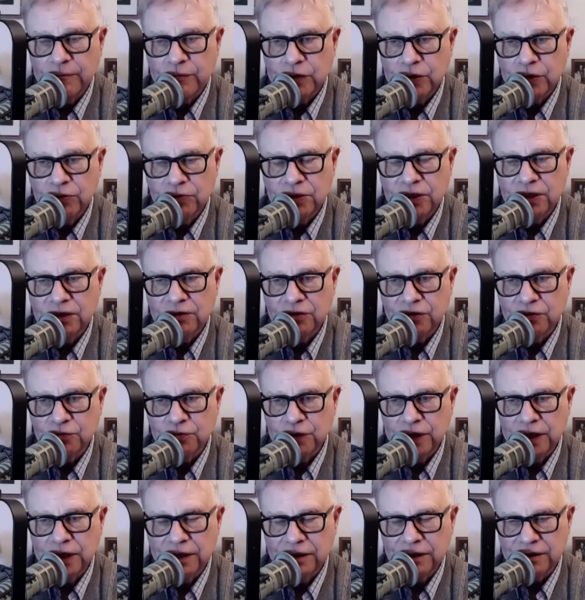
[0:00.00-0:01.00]
who did the
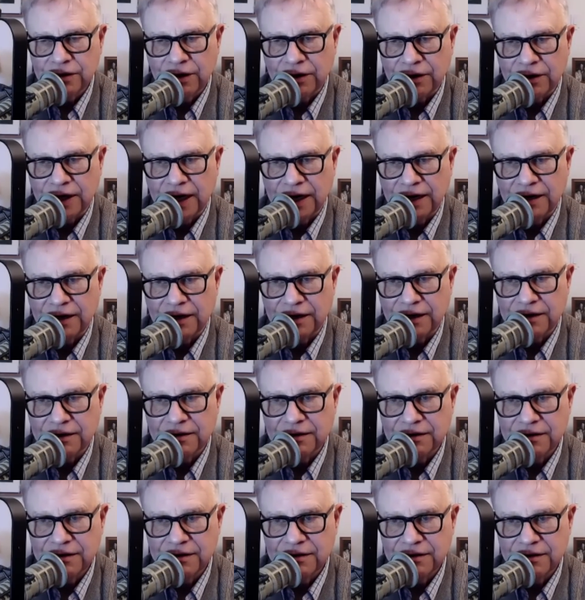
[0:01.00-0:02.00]
reincarnating?
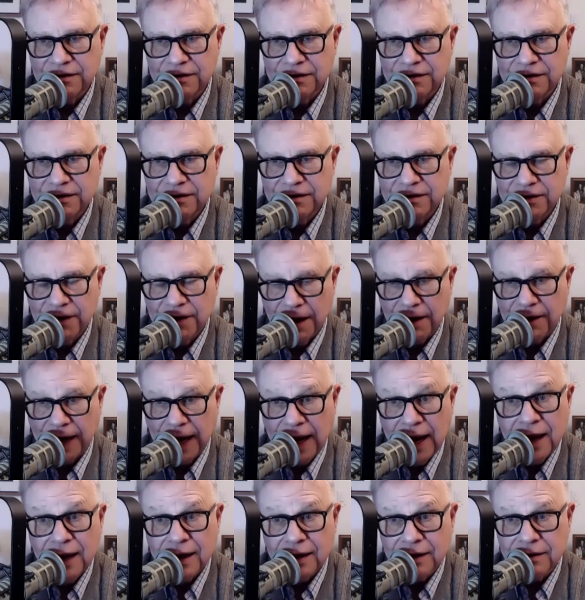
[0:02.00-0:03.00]
not
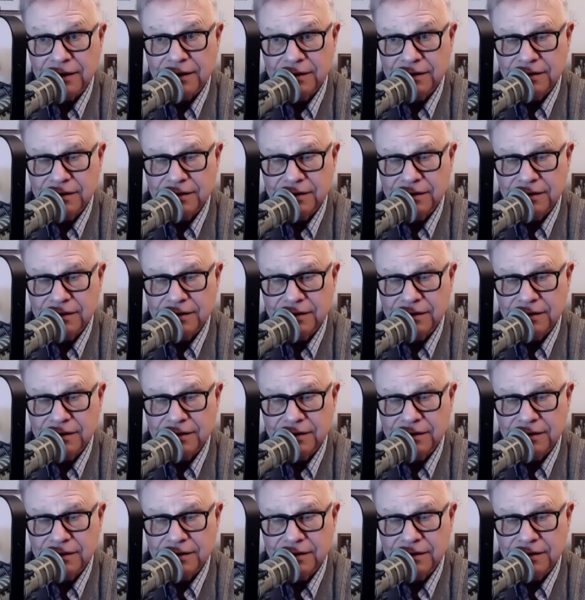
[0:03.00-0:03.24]
Anne,